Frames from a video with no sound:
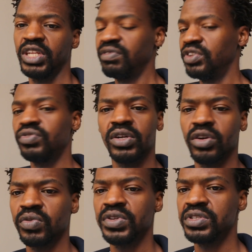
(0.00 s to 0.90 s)
even if you're
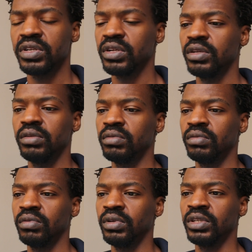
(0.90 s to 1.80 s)
not a christian
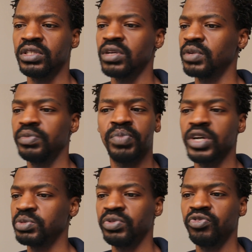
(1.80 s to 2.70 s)
it's not
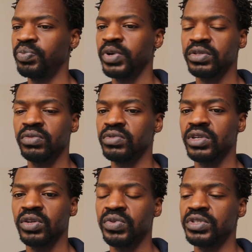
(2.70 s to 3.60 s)
impossible for a person who's
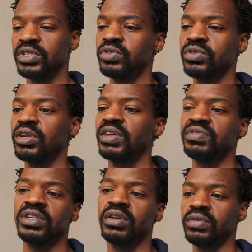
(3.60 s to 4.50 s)
not a Christian to not have
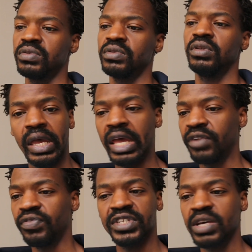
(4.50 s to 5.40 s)
standards.
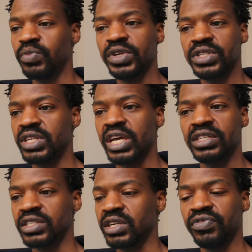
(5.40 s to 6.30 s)
And for some reason, I
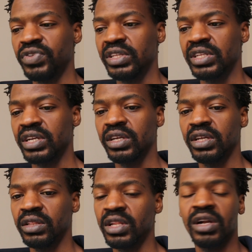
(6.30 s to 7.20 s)
just got a feeling
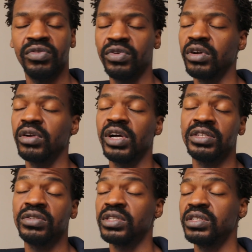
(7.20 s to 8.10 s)
that a lot of you
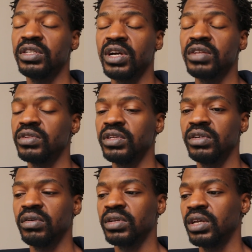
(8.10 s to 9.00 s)
guys, you just need
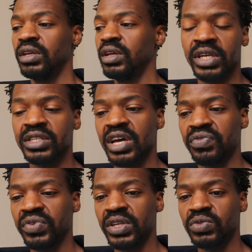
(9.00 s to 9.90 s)
counseling, okay? As
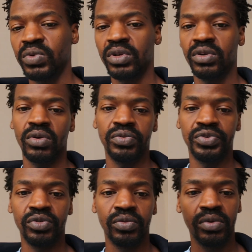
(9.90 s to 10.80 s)
Africans, we're not known
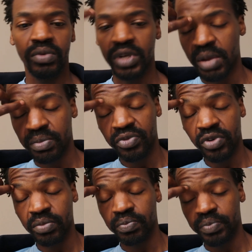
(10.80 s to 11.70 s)
to come
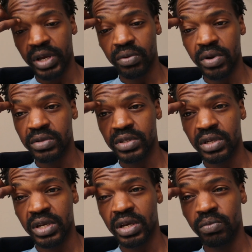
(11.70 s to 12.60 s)
from backgrounds
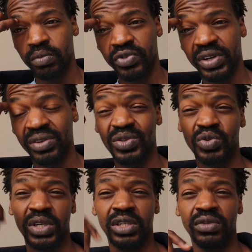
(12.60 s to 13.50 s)
that are very
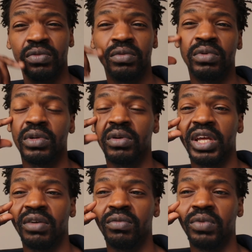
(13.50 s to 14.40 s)
constructive. We don't
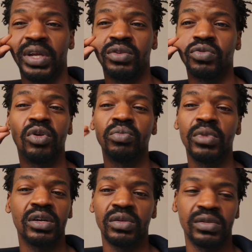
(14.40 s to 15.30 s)
have great role
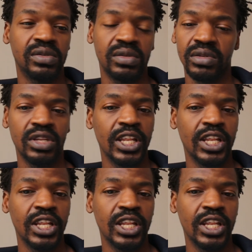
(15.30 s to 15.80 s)
models.